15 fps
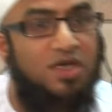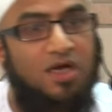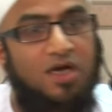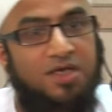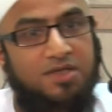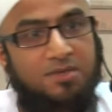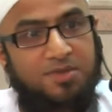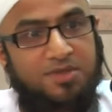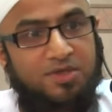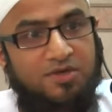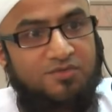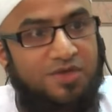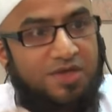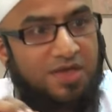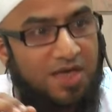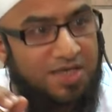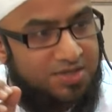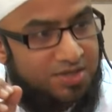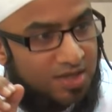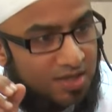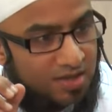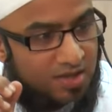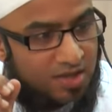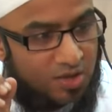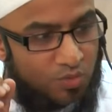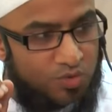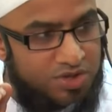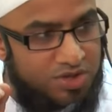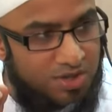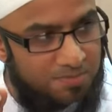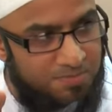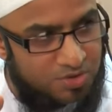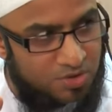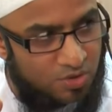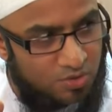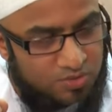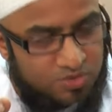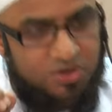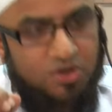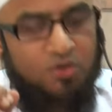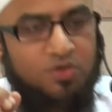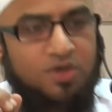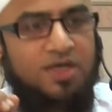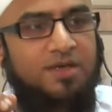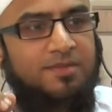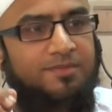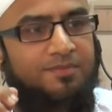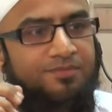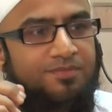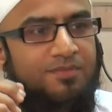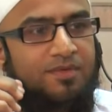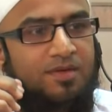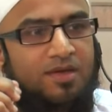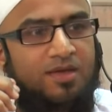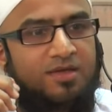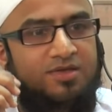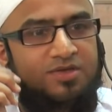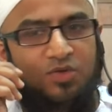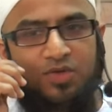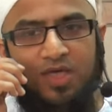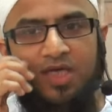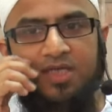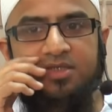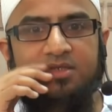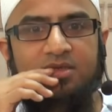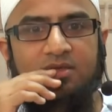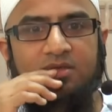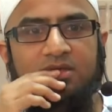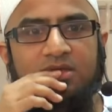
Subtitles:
salah in the middle of the night. He would tiptoe slowly so that